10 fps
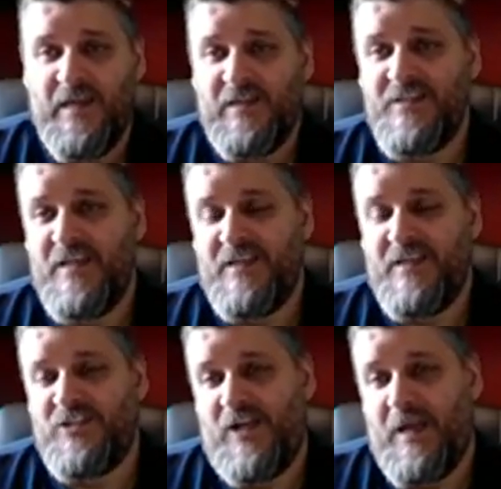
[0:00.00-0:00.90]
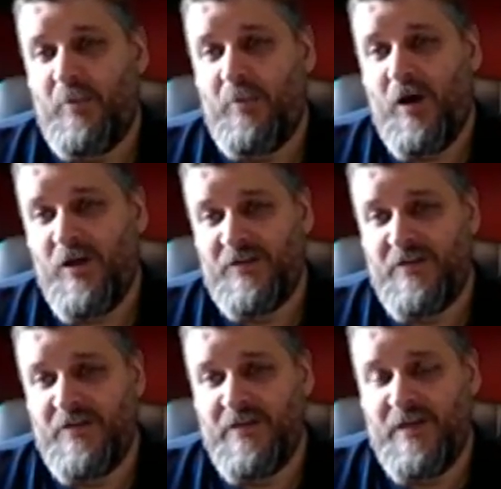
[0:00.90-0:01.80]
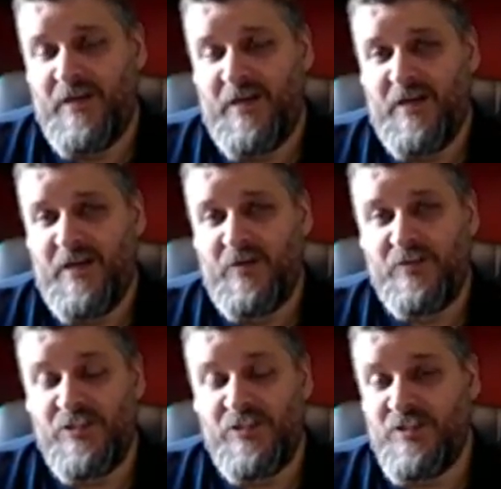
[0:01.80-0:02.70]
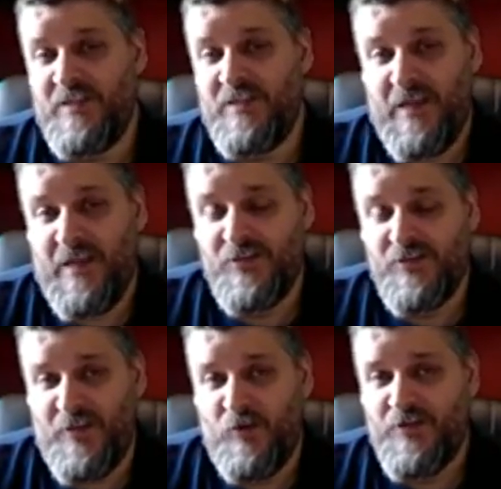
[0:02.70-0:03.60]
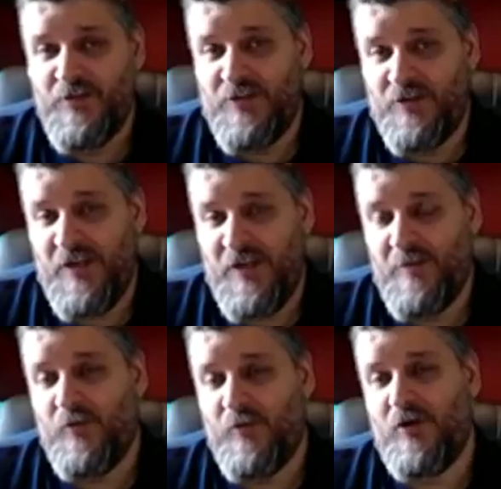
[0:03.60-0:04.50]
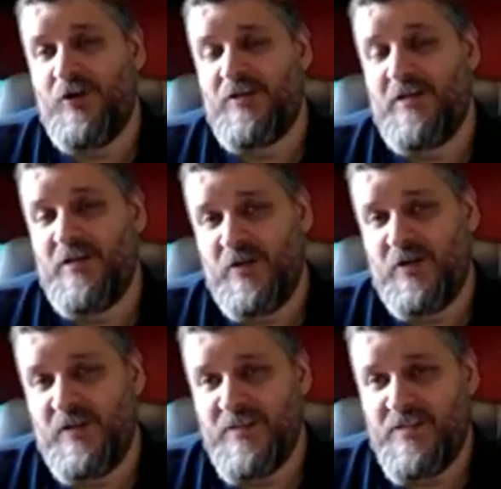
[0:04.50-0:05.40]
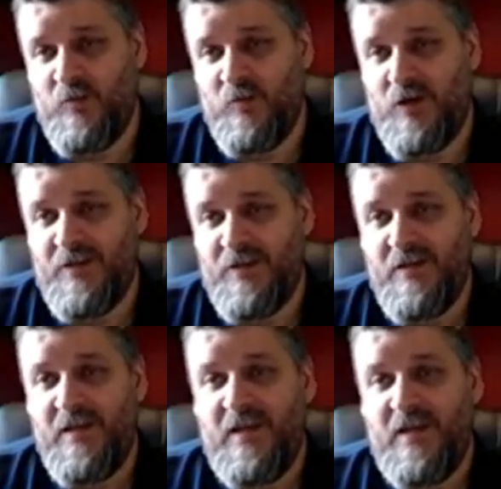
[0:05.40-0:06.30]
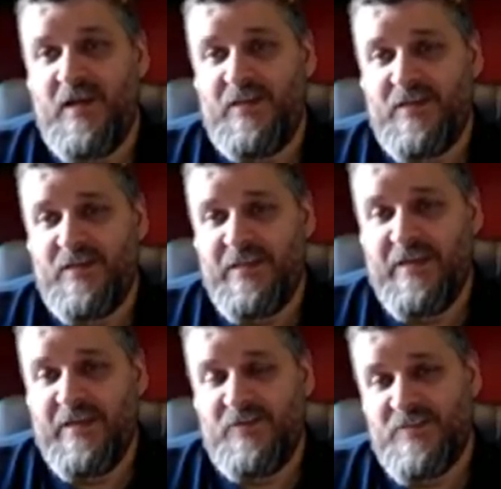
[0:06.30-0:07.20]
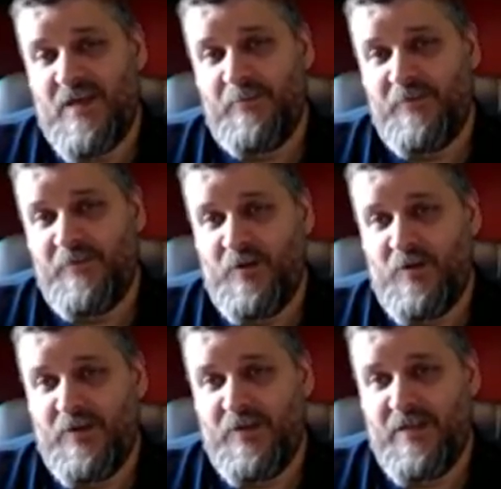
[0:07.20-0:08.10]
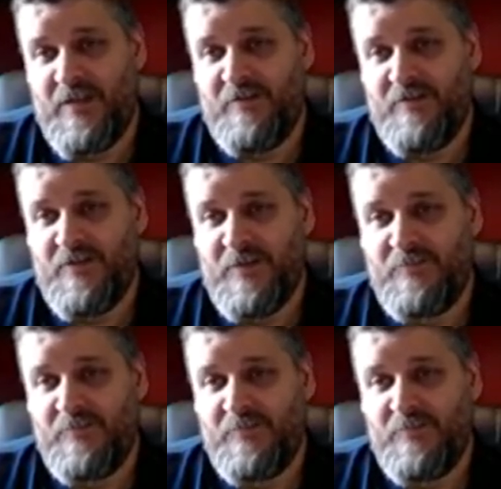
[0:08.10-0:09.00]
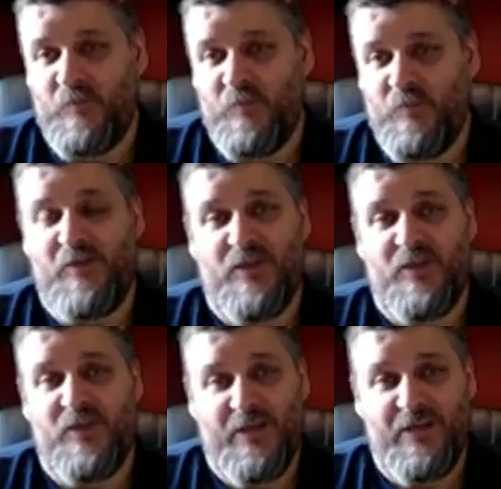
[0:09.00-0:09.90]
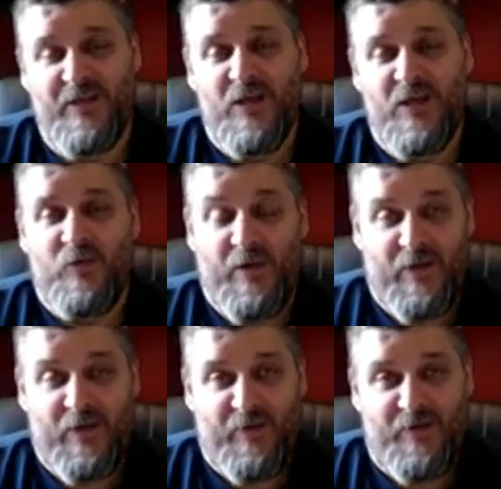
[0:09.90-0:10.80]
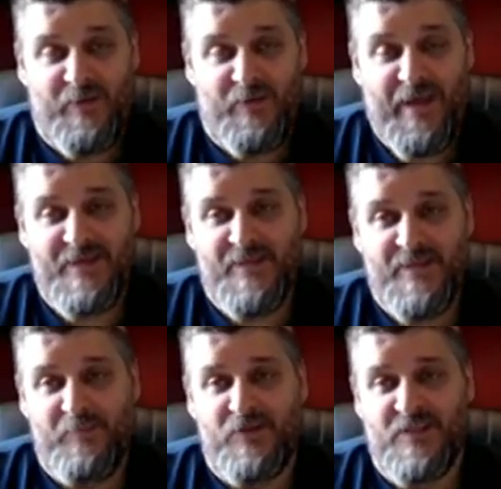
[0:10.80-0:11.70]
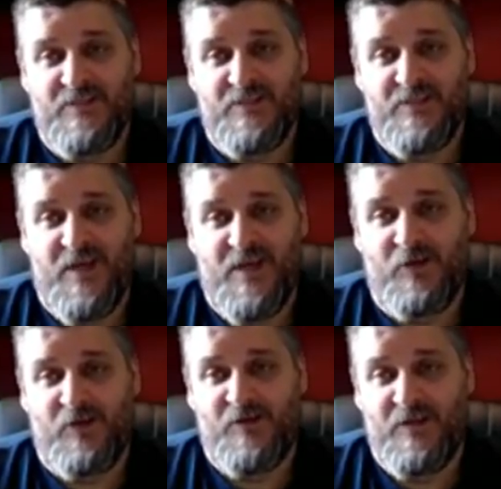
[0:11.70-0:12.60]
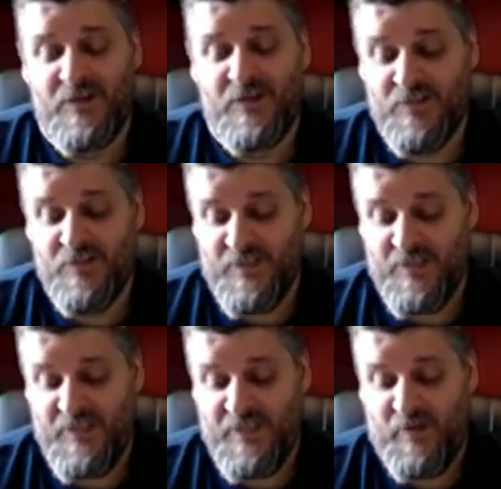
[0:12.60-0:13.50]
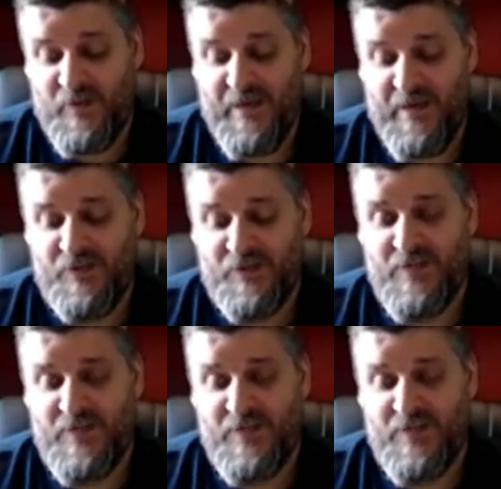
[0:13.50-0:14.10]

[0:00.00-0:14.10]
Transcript: Let's say that Jay Parton just didn't answer. They weren't at their keyboard, or they didn't realize they won in the given time frame that we had given them, which, by the way, readyRANDOM has a built-in timer. So let's say that we had on the